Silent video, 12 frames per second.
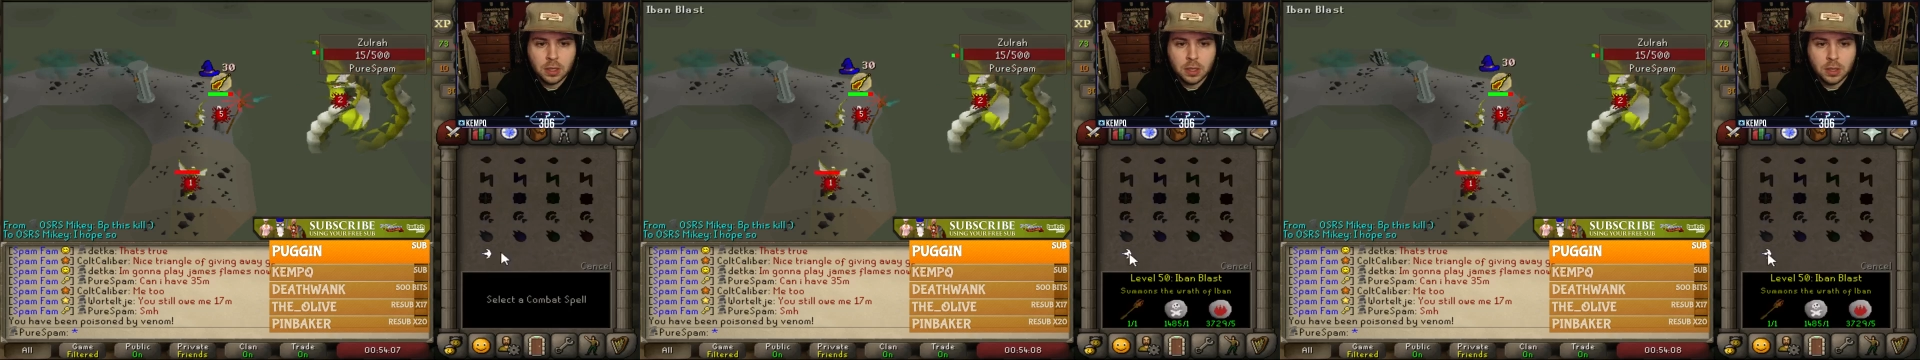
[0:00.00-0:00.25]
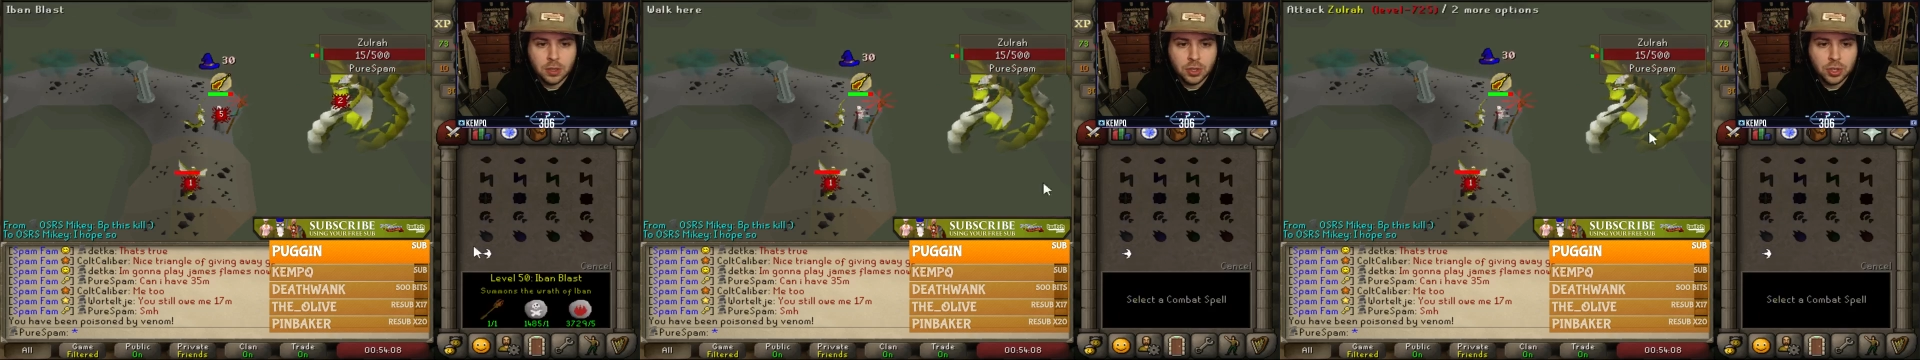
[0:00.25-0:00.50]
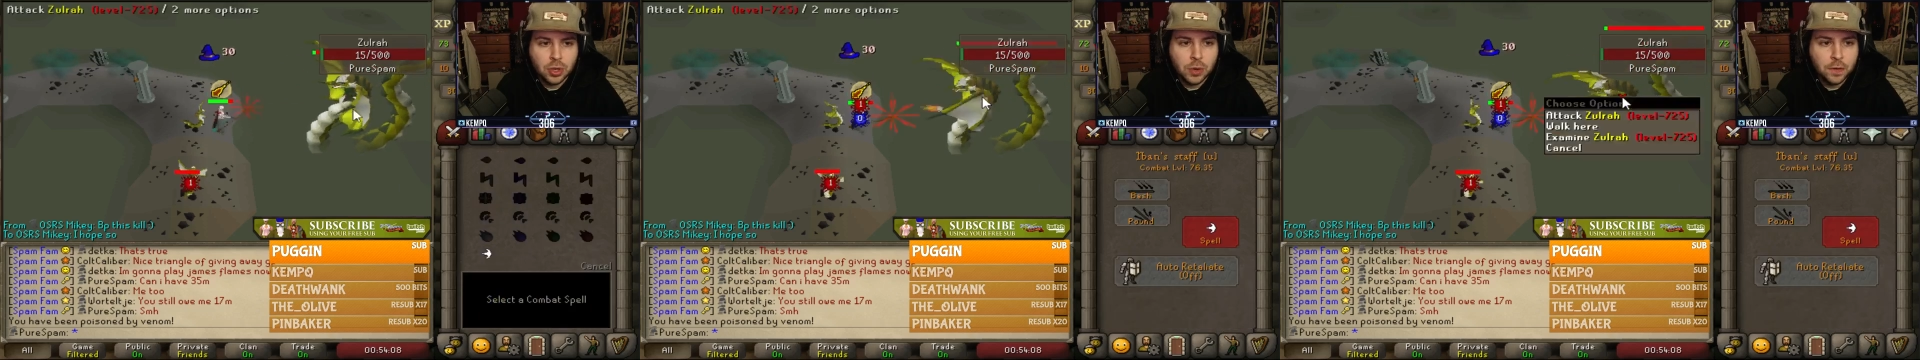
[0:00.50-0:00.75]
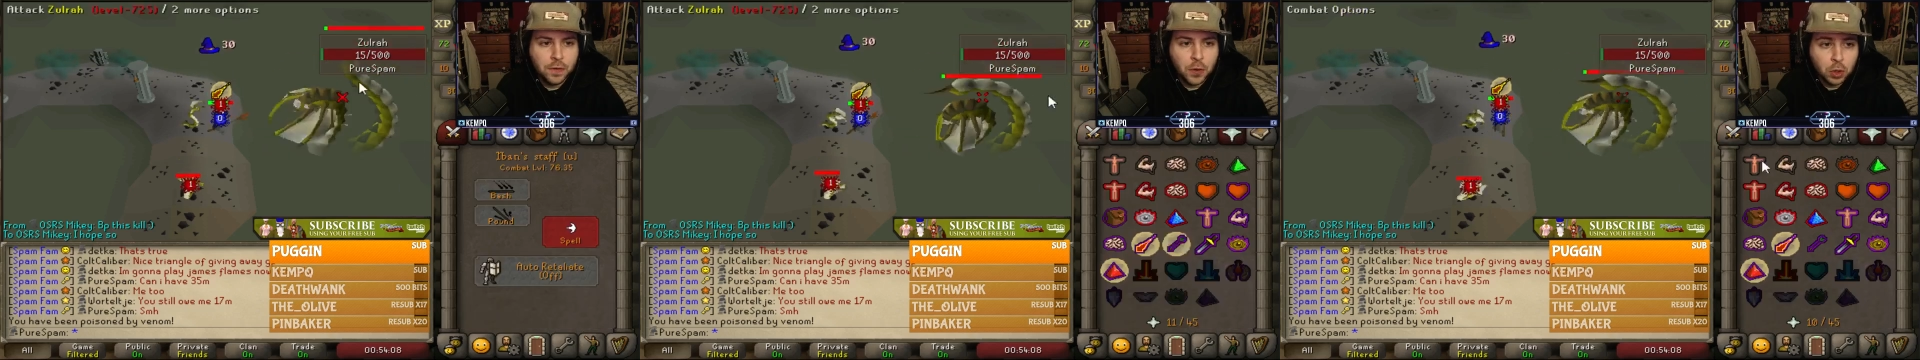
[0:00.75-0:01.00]
Two
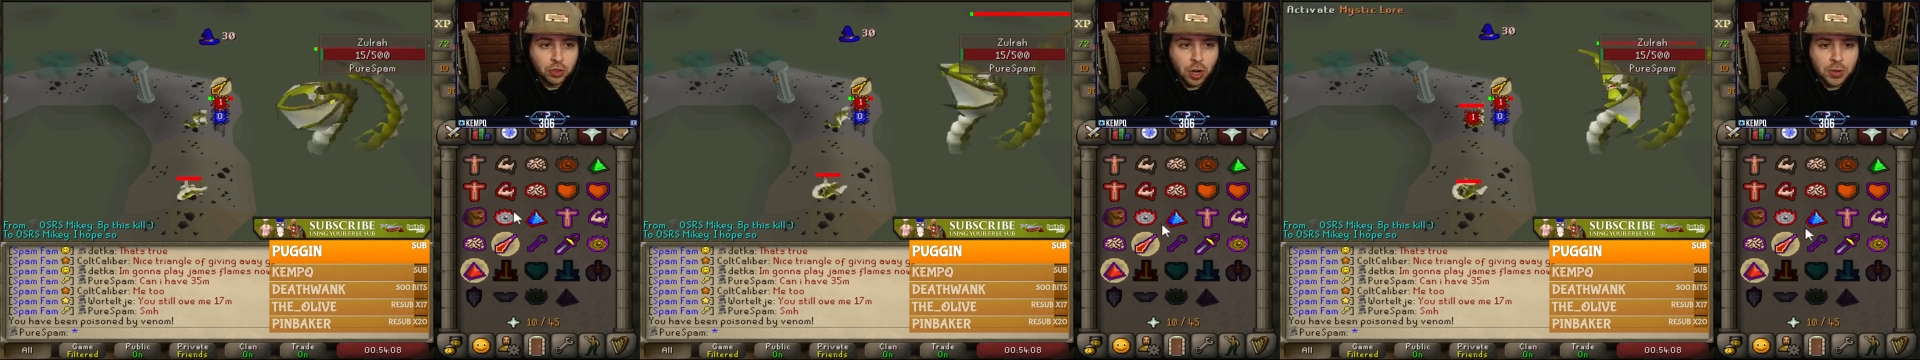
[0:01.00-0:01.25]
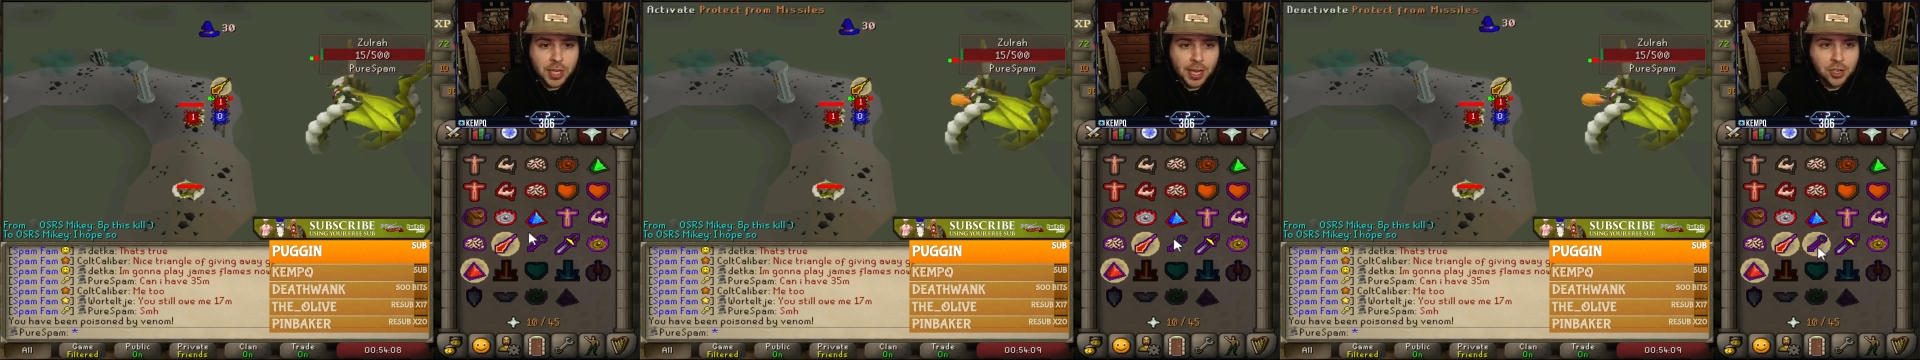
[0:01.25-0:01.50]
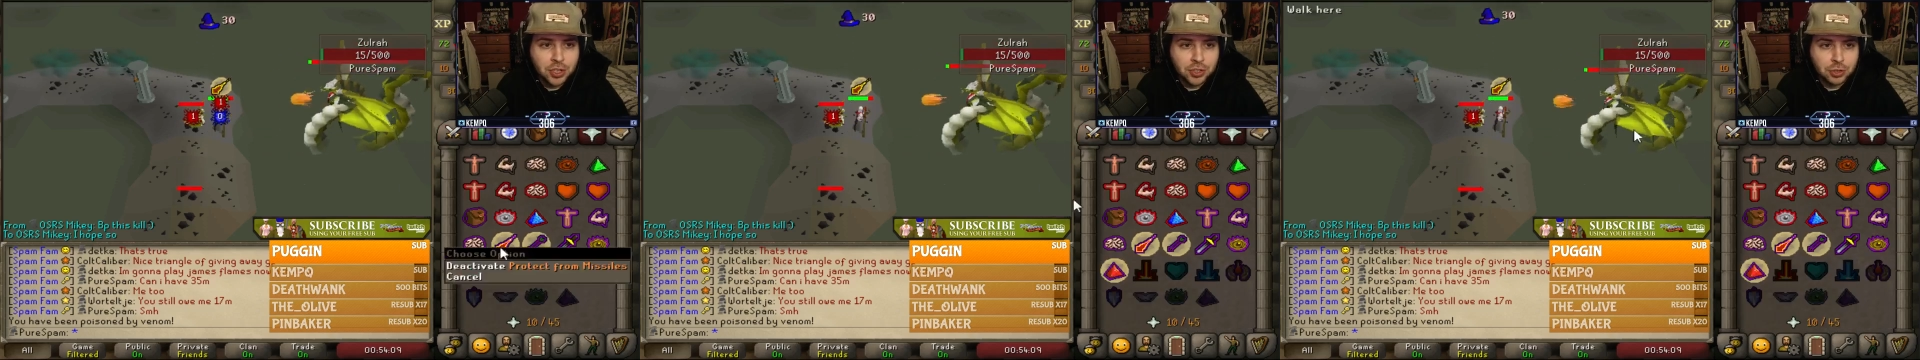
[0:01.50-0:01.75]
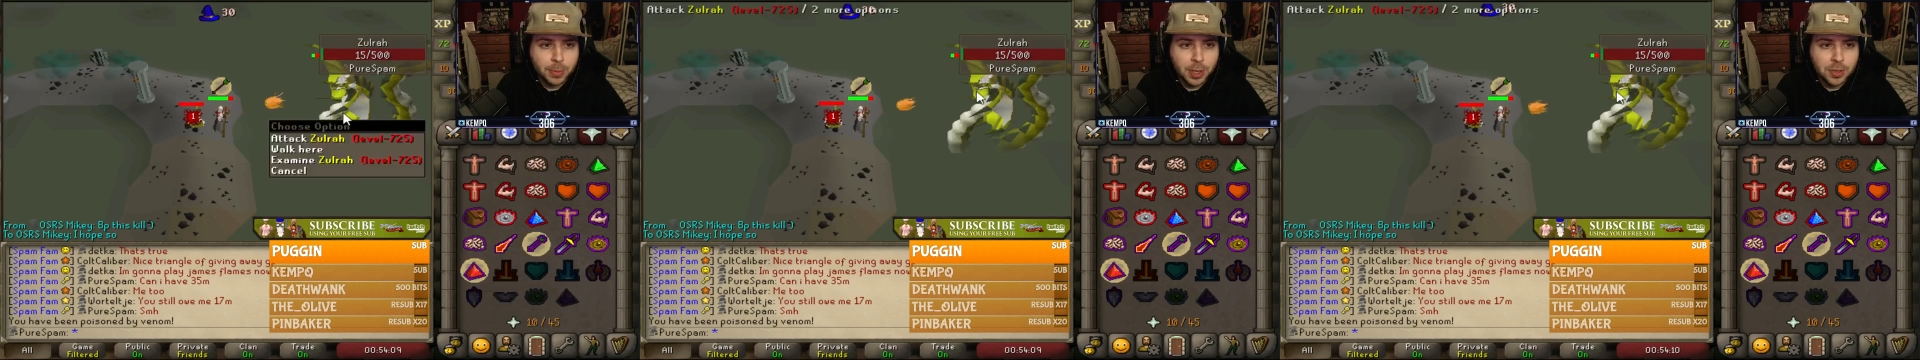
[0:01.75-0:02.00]
full rotations
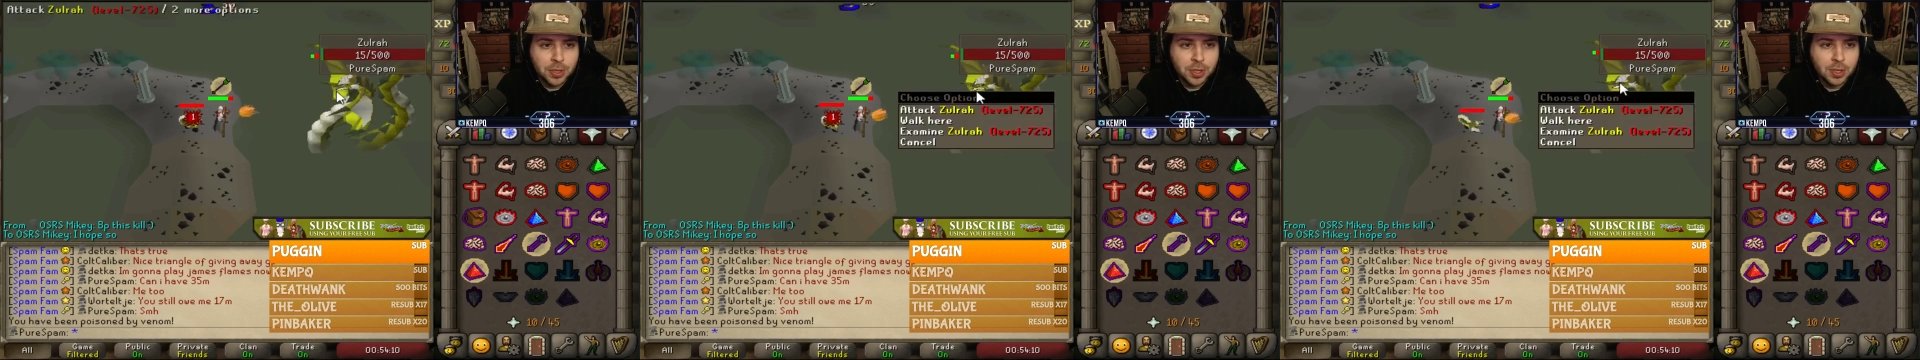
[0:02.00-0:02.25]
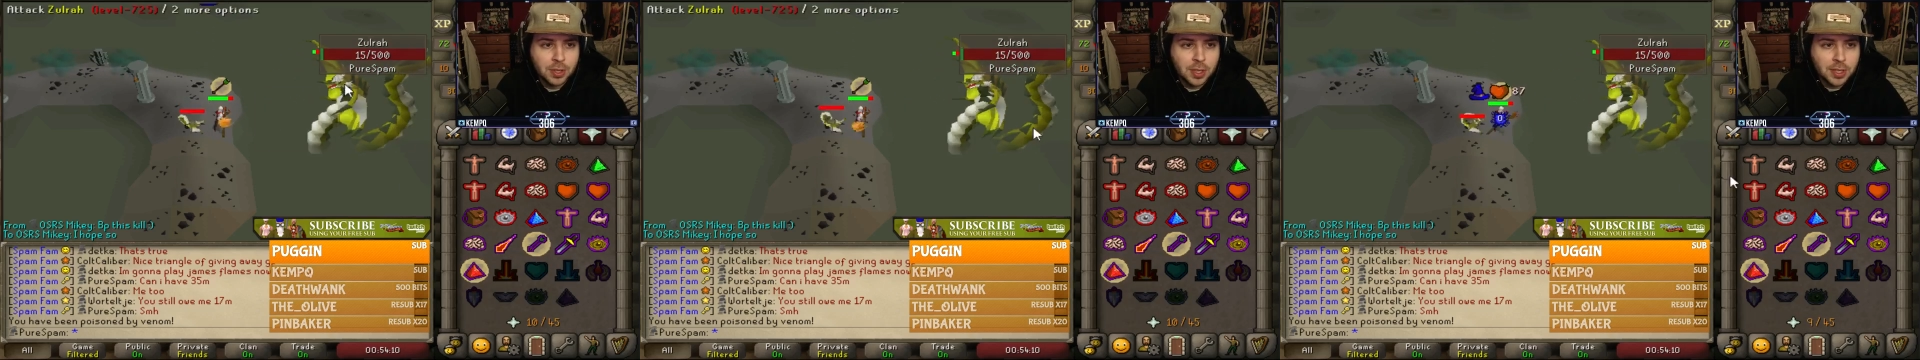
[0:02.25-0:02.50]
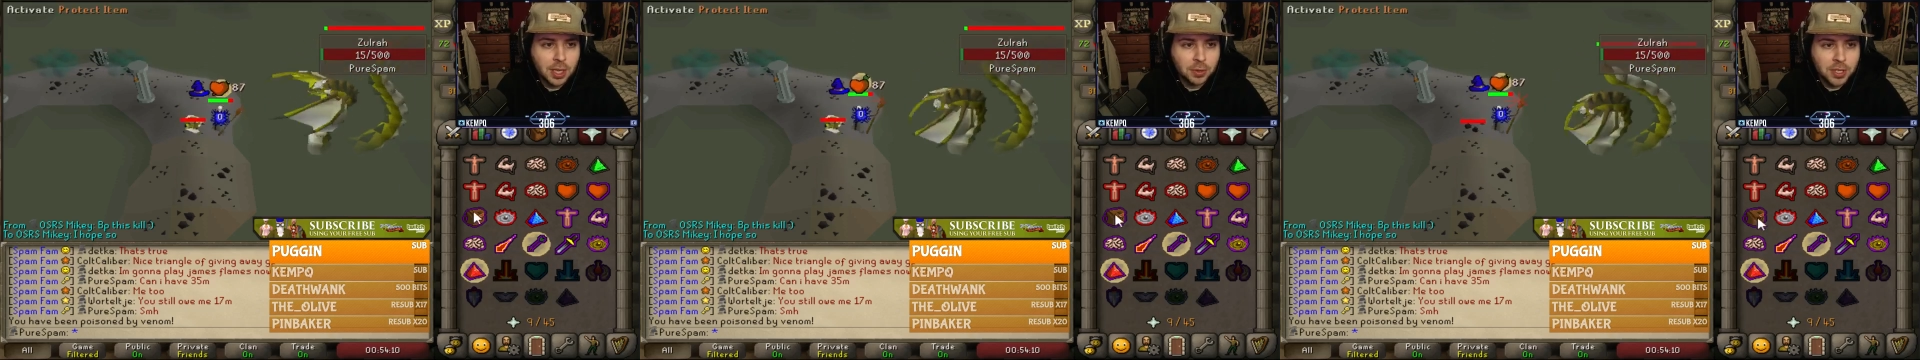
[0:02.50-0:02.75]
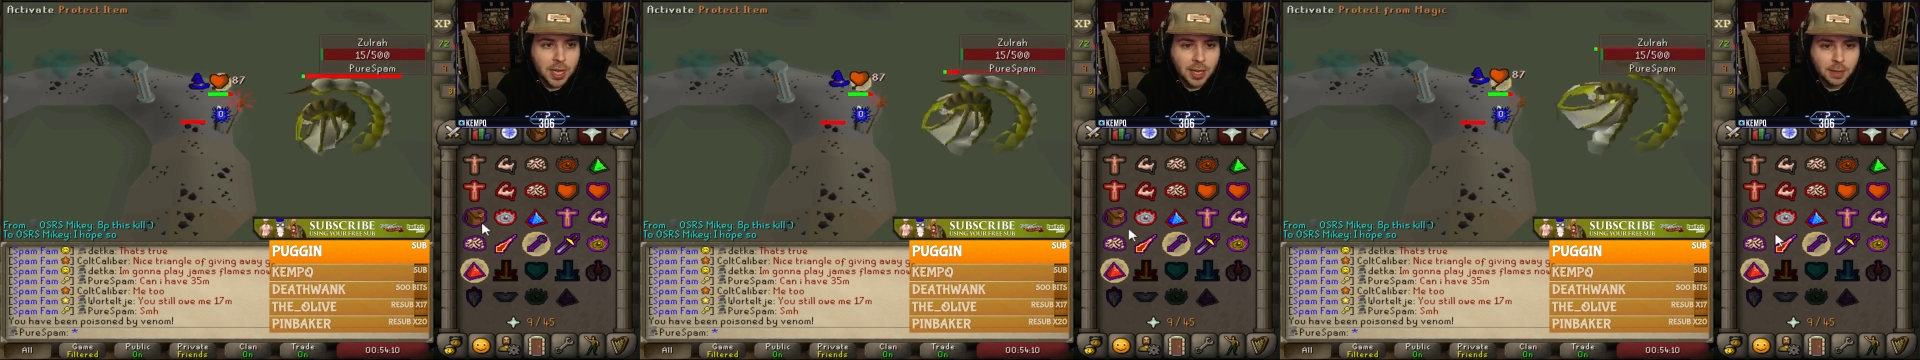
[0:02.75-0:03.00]
almost. This kill's
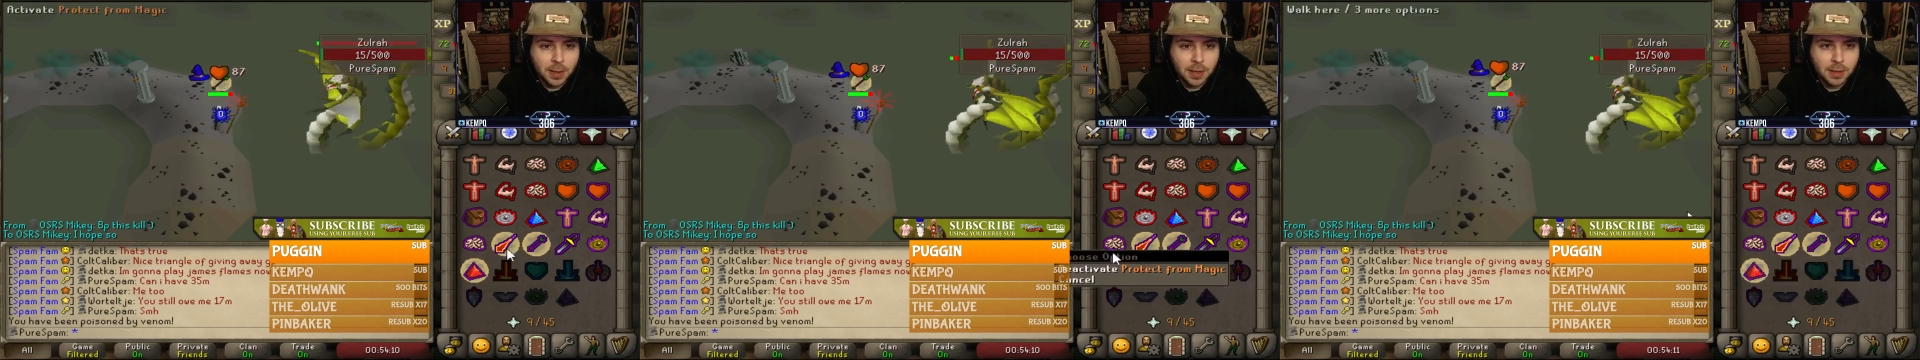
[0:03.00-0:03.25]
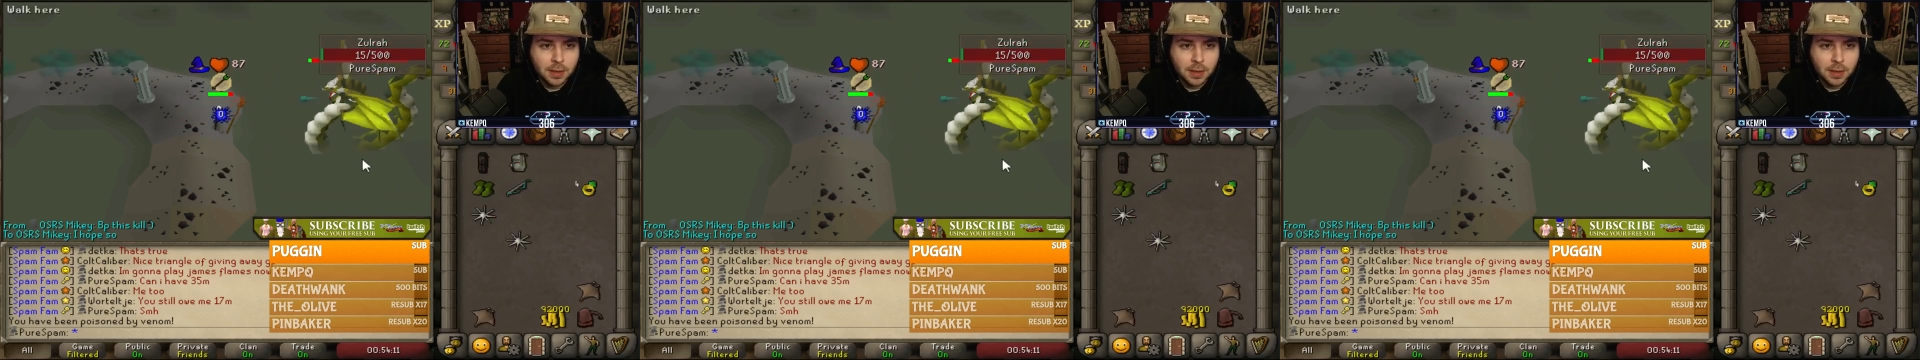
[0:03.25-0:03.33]
taken, man.